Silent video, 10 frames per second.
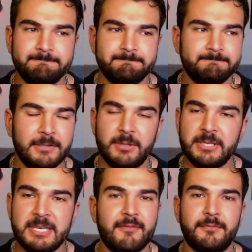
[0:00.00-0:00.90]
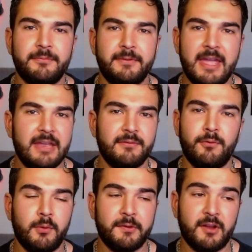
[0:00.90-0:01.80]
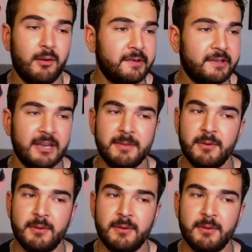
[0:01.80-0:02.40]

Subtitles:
You could never 8-4 was always going to be